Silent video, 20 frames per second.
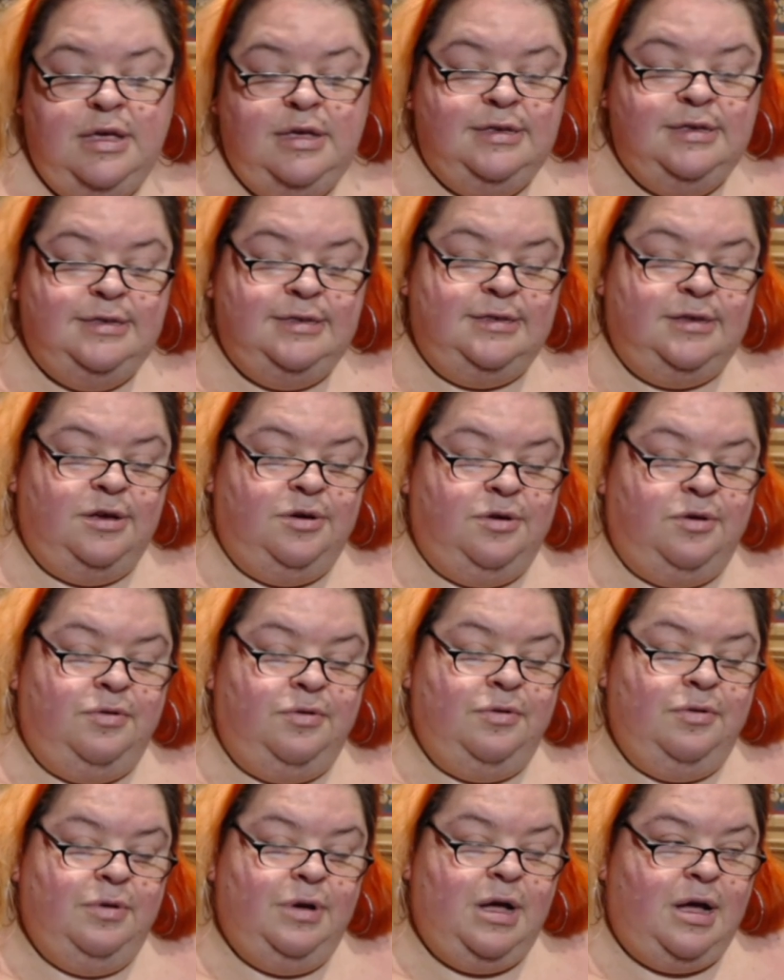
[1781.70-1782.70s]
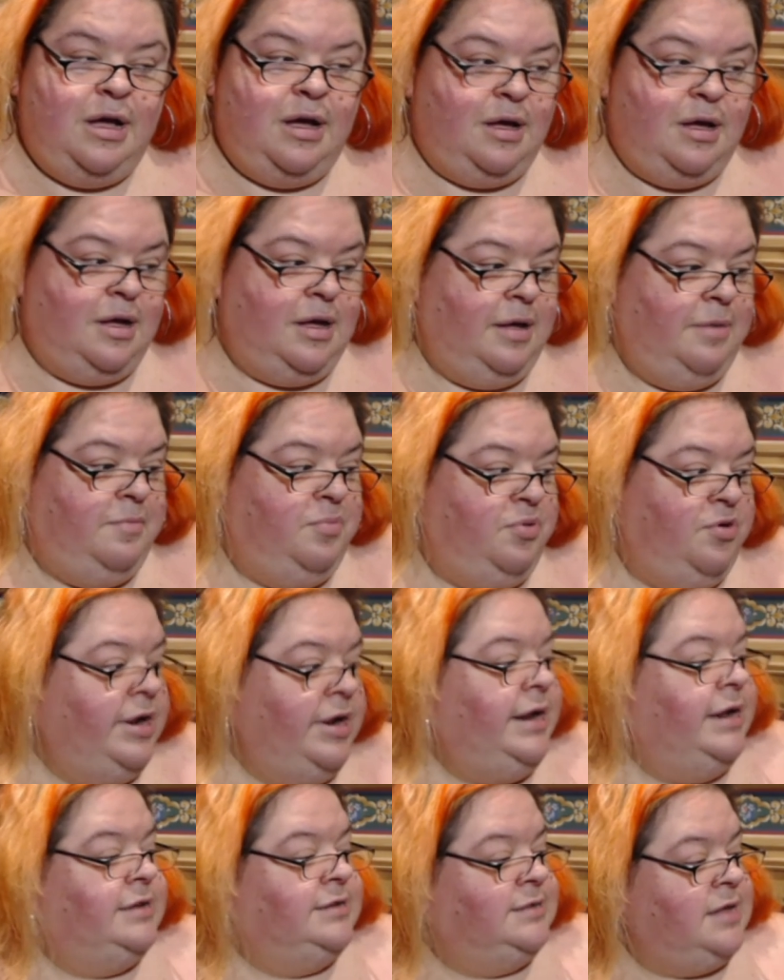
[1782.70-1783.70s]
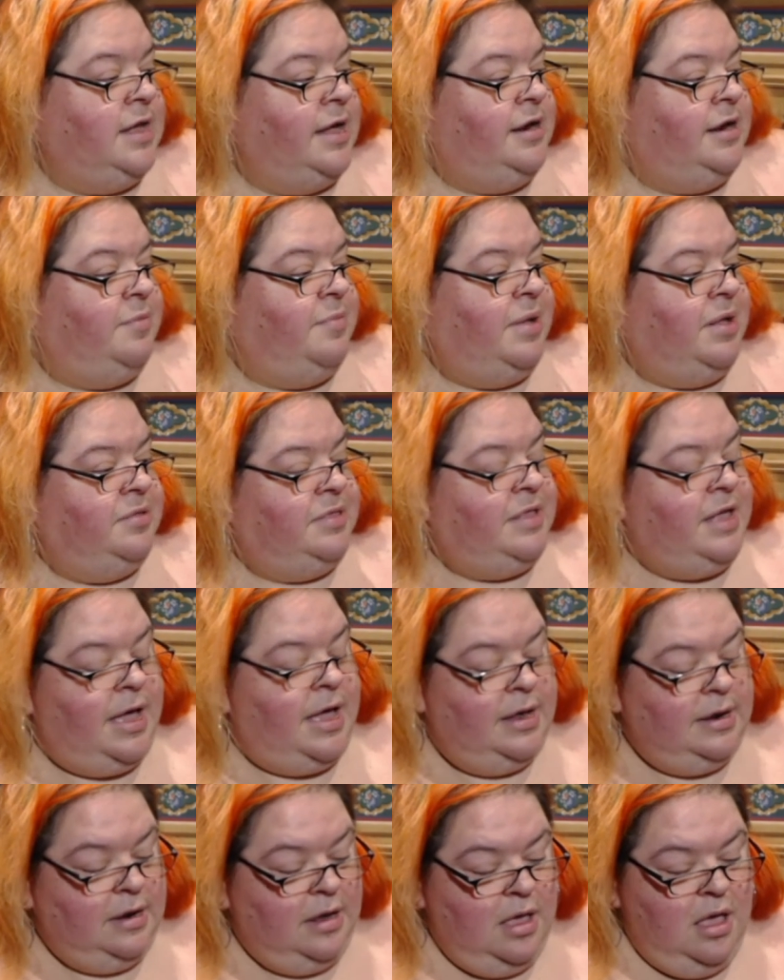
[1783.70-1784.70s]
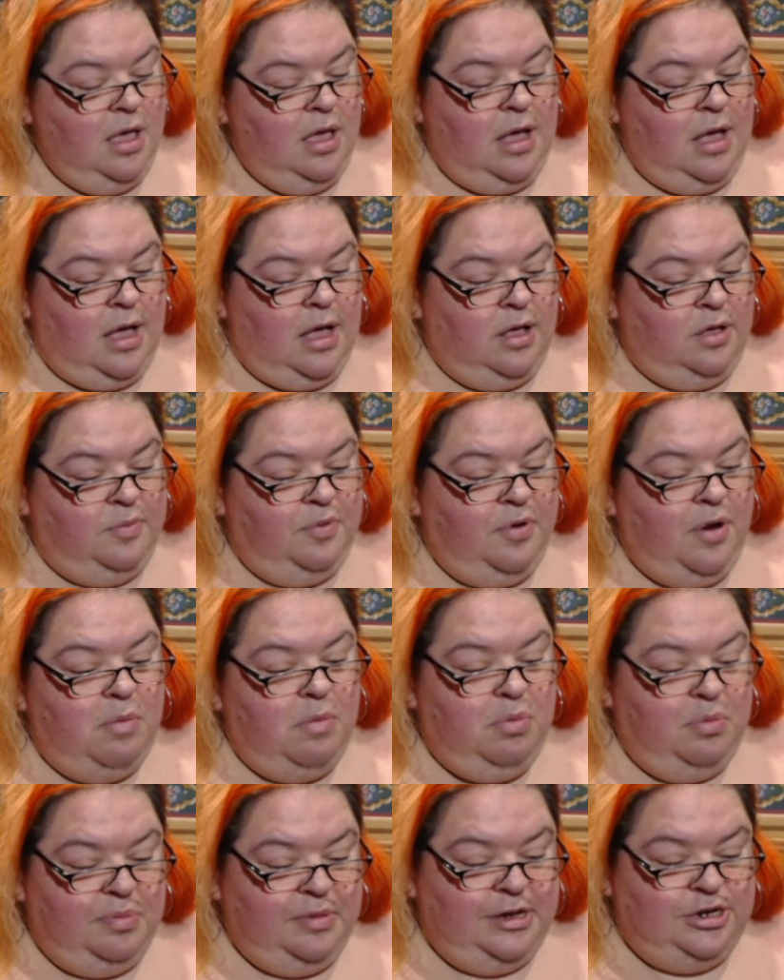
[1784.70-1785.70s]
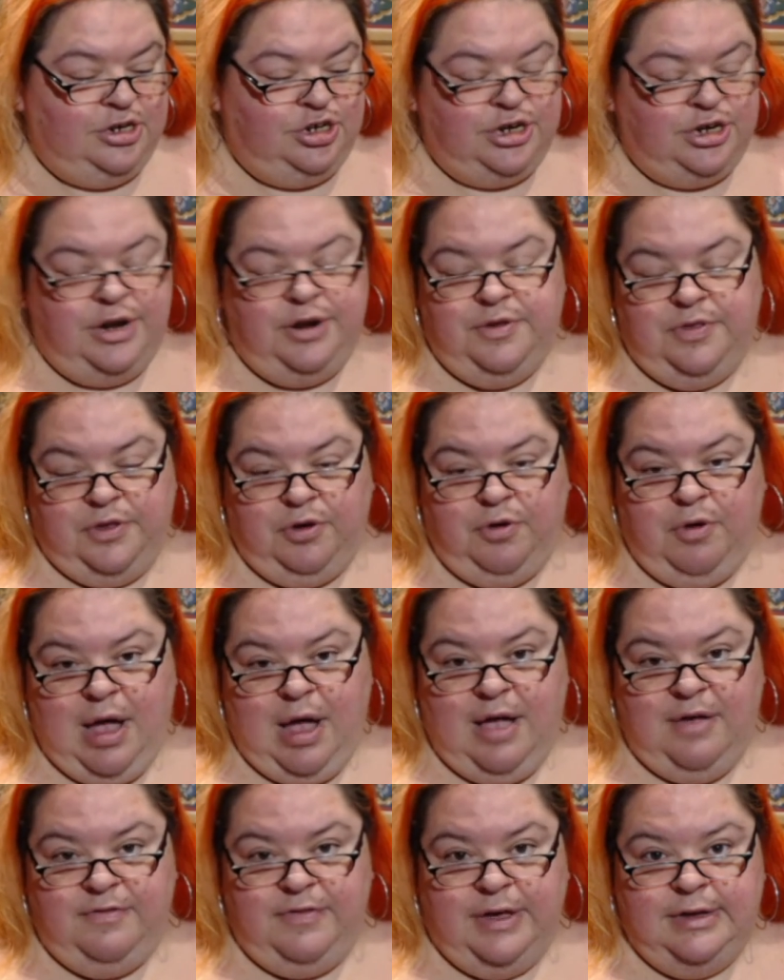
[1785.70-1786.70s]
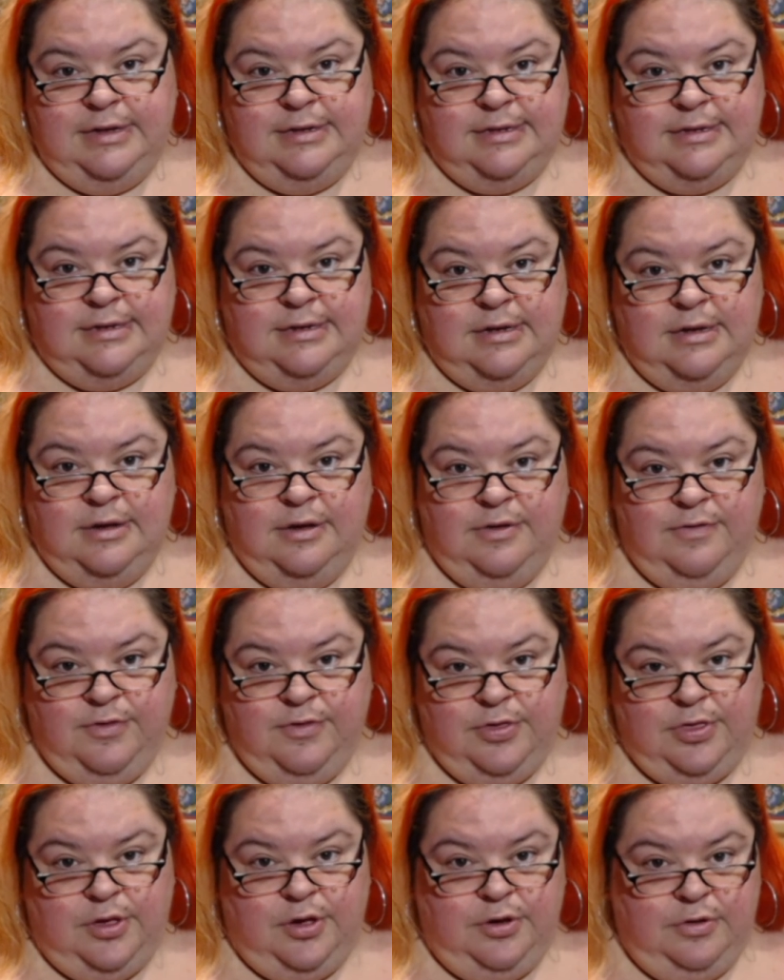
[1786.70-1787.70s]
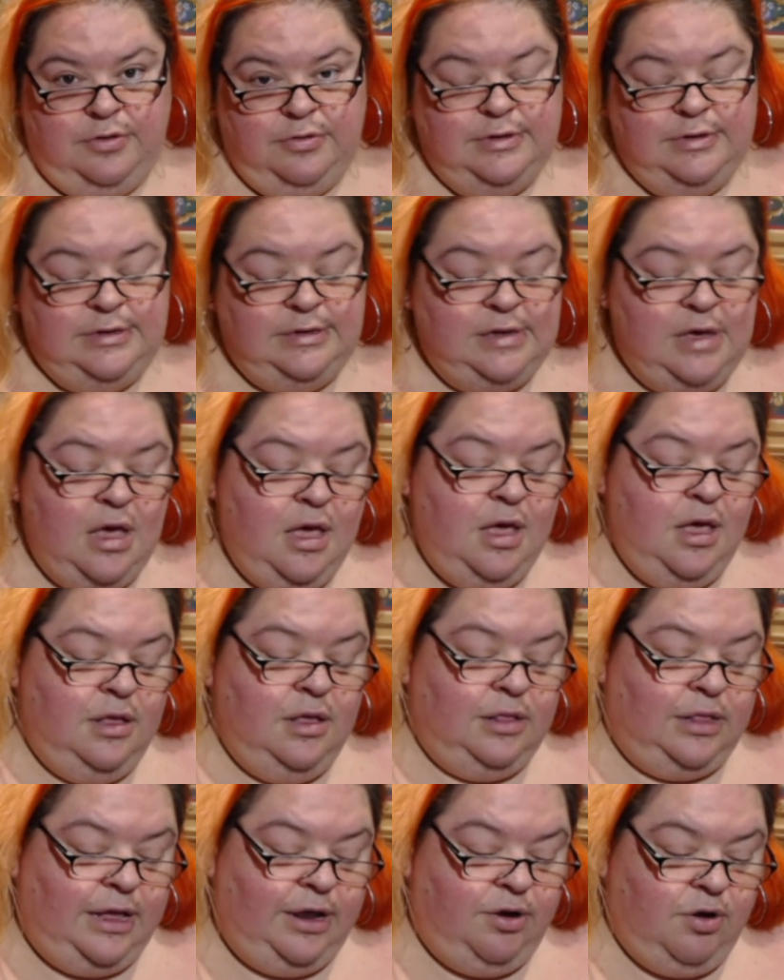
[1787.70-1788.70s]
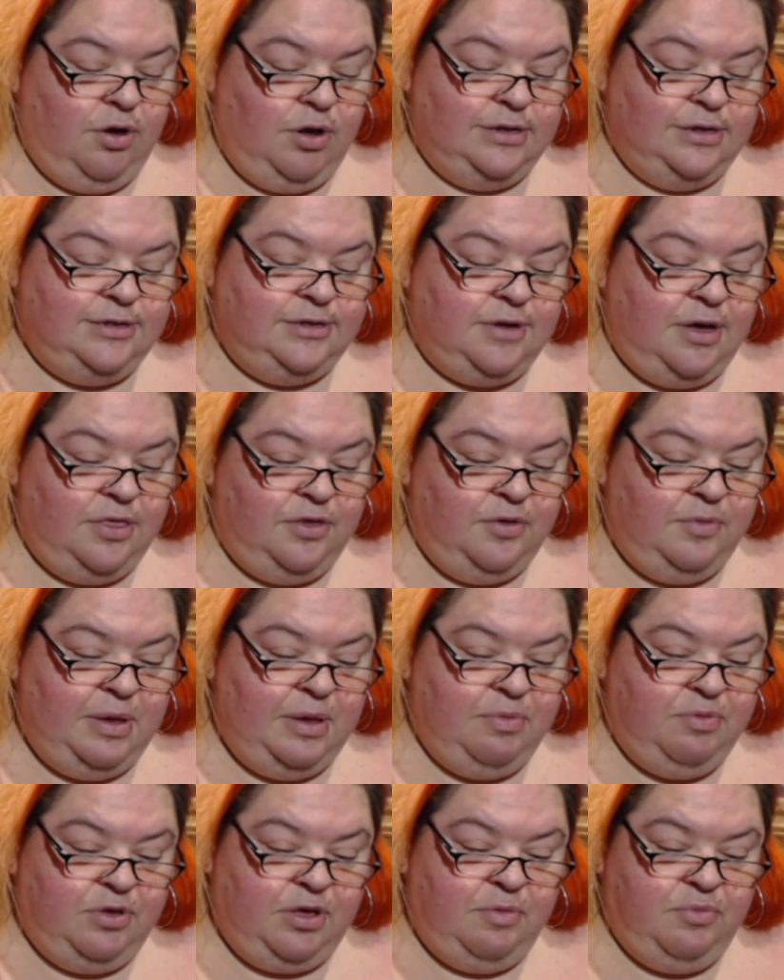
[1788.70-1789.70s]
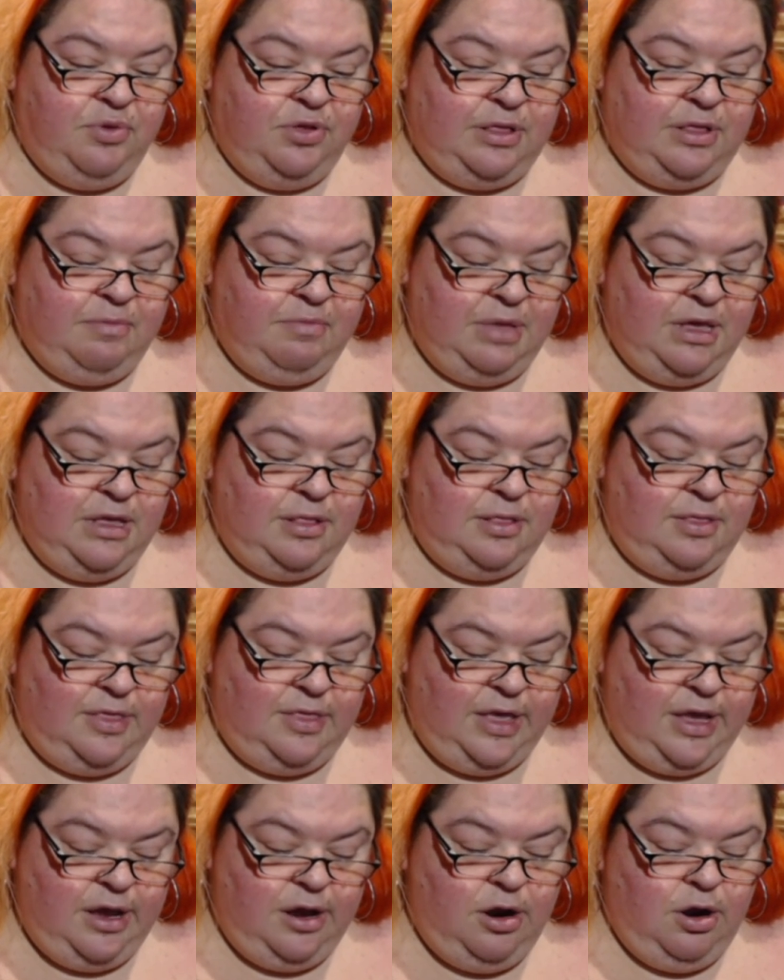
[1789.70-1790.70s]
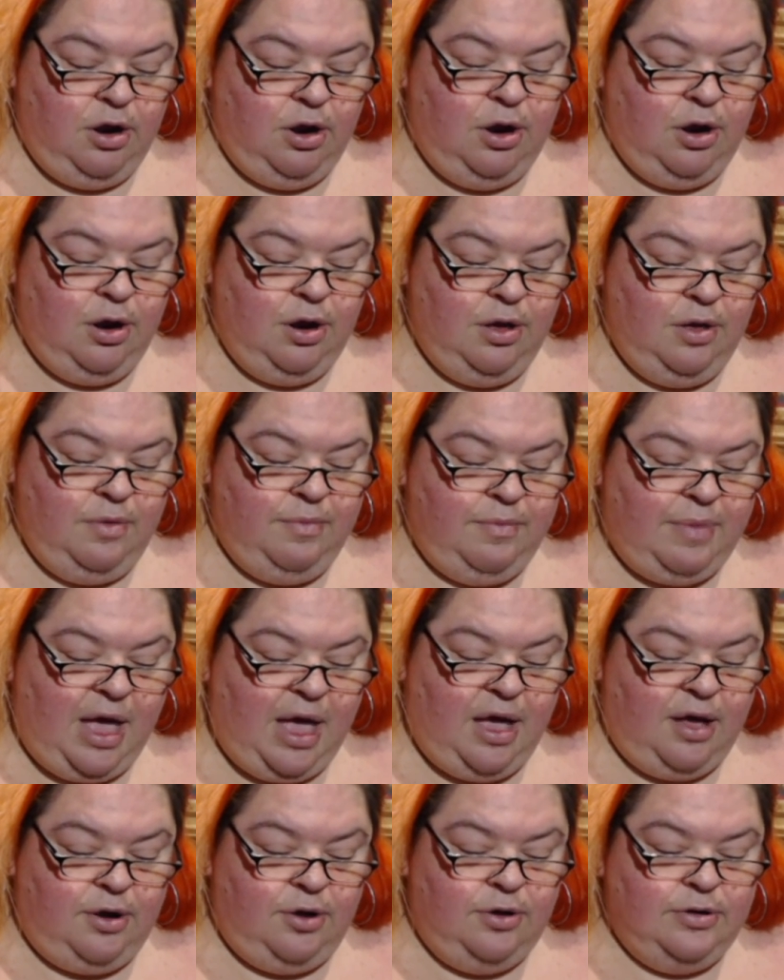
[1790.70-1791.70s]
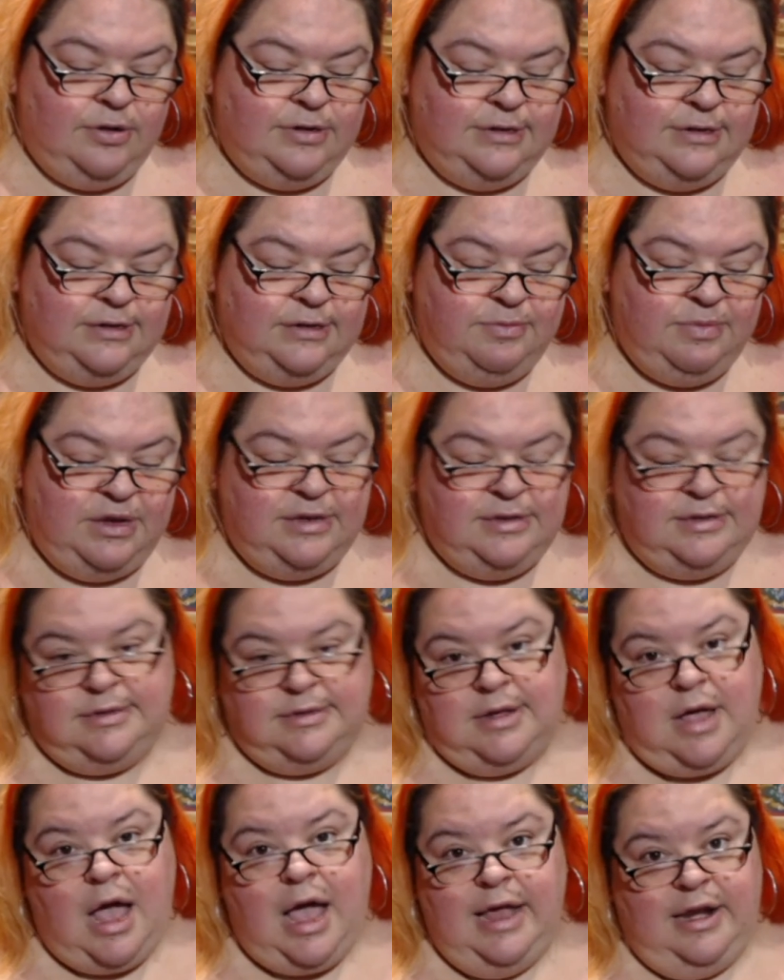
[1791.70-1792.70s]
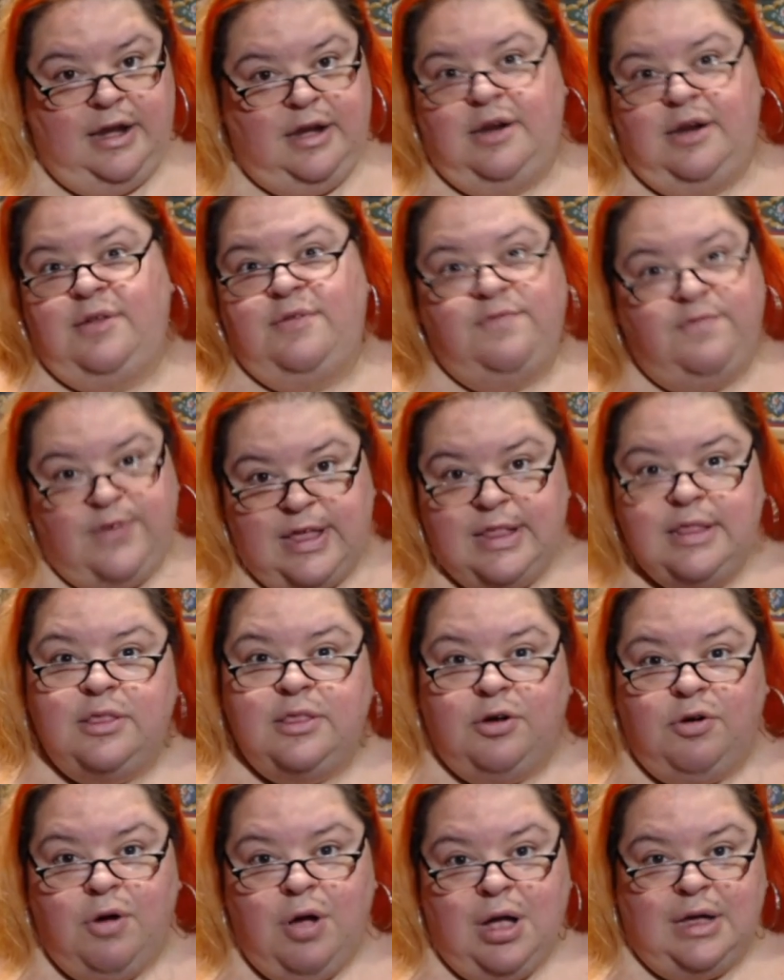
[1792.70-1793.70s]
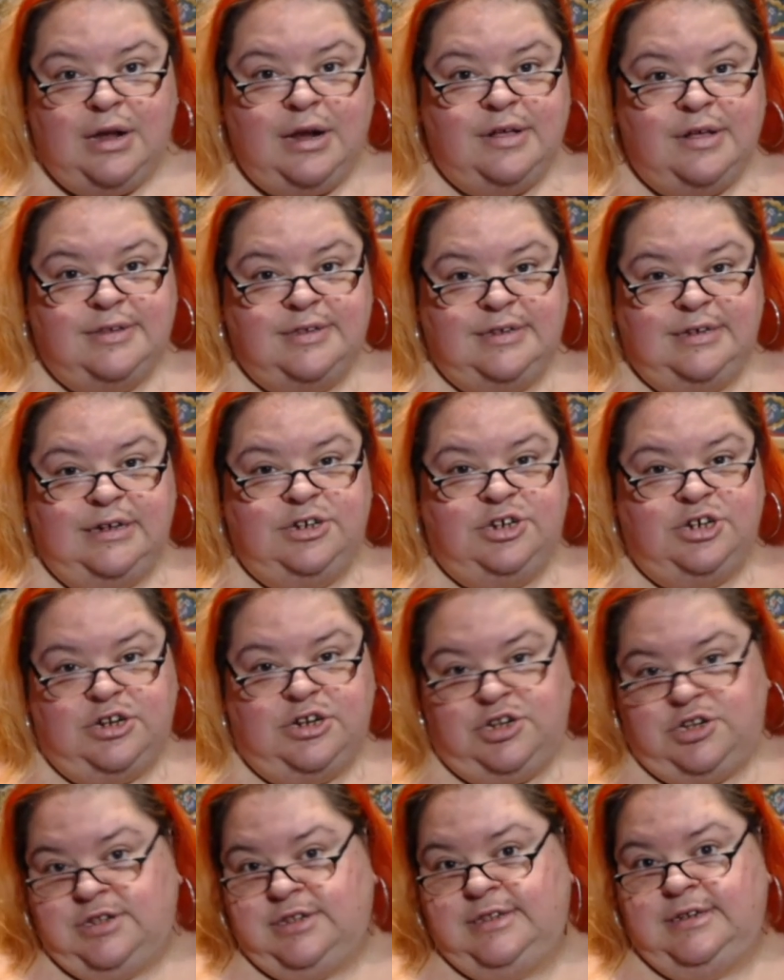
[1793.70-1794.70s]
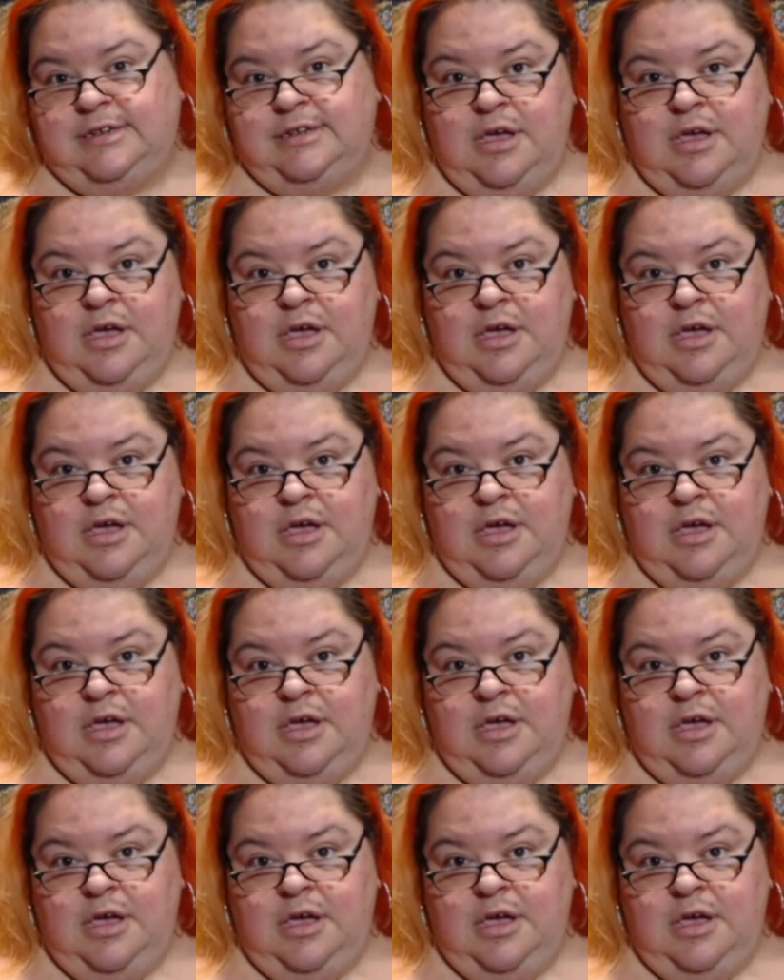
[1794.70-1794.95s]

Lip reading: So I'm pretty excited about that. I'll probably share the graphics for those later on so other people can put them in their patterns, because I didn't invent the crocodile stitch, I just